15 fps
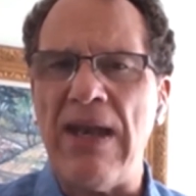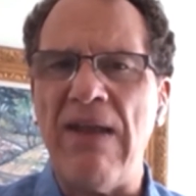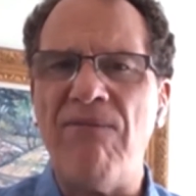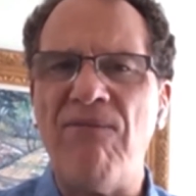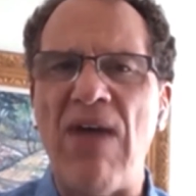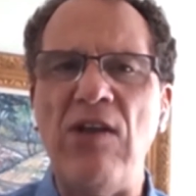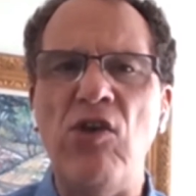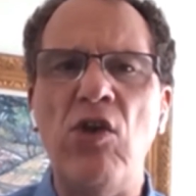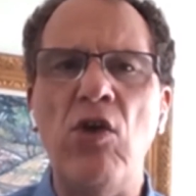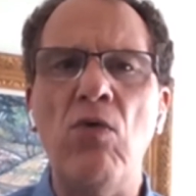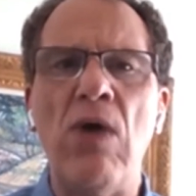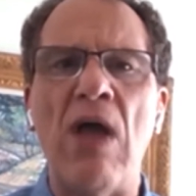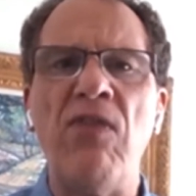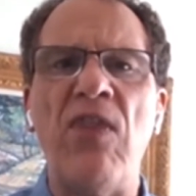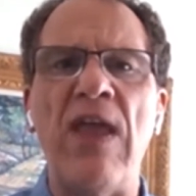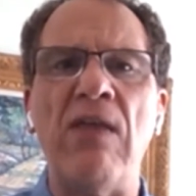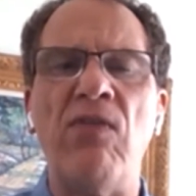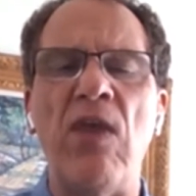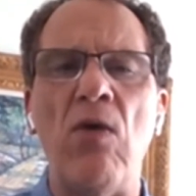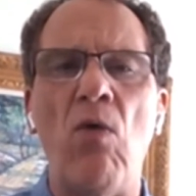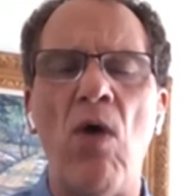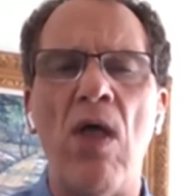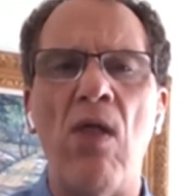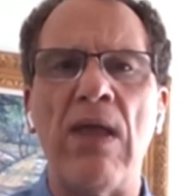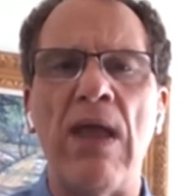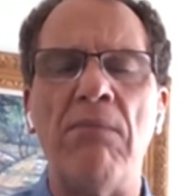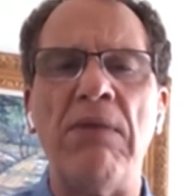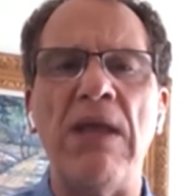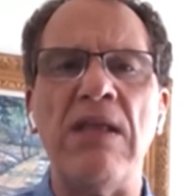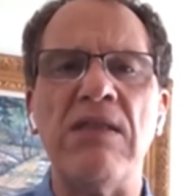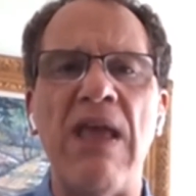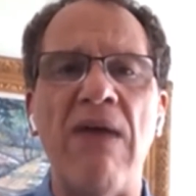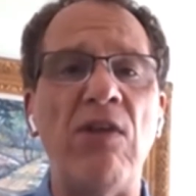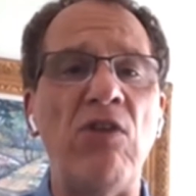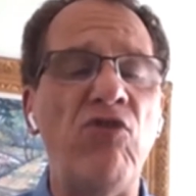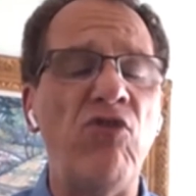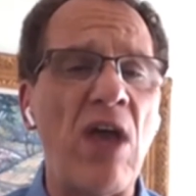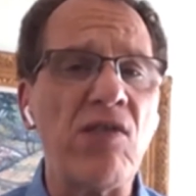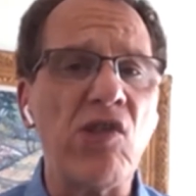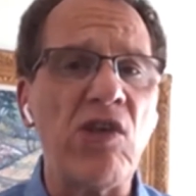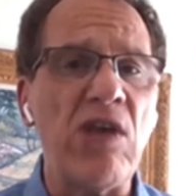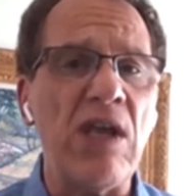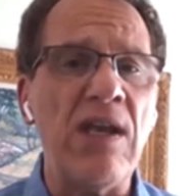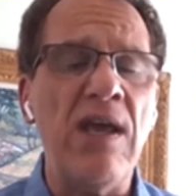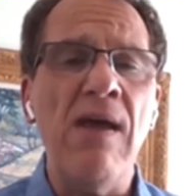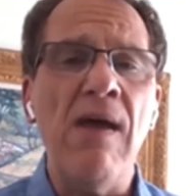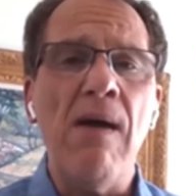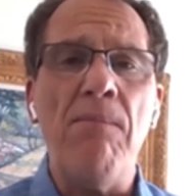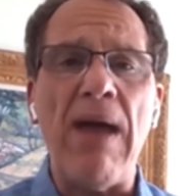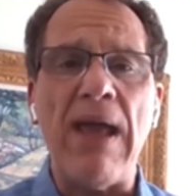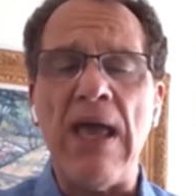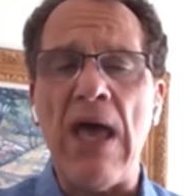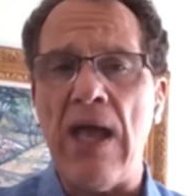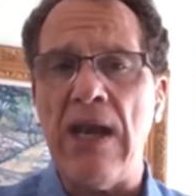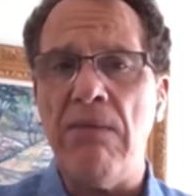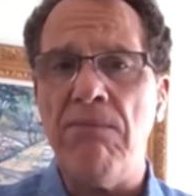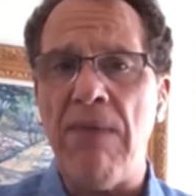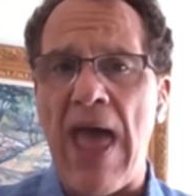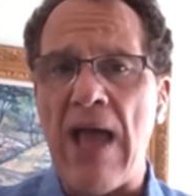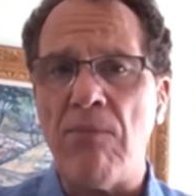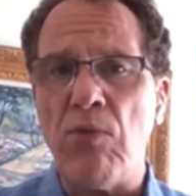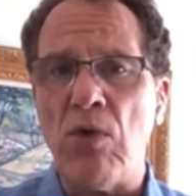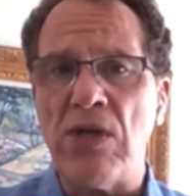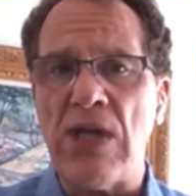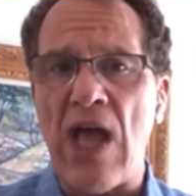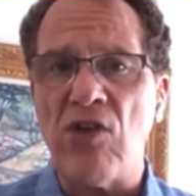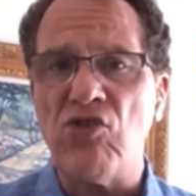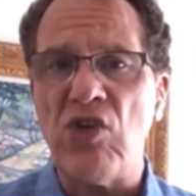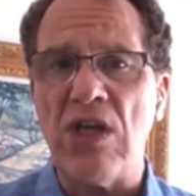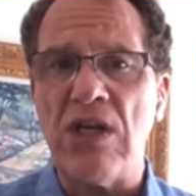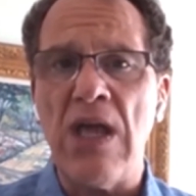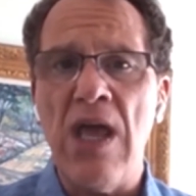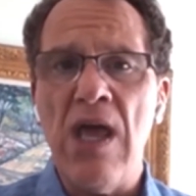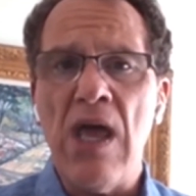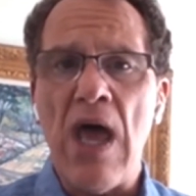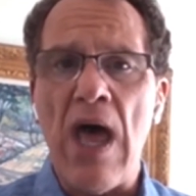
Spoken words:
And if I do, I think the oil companies have adjusted by cutting back production,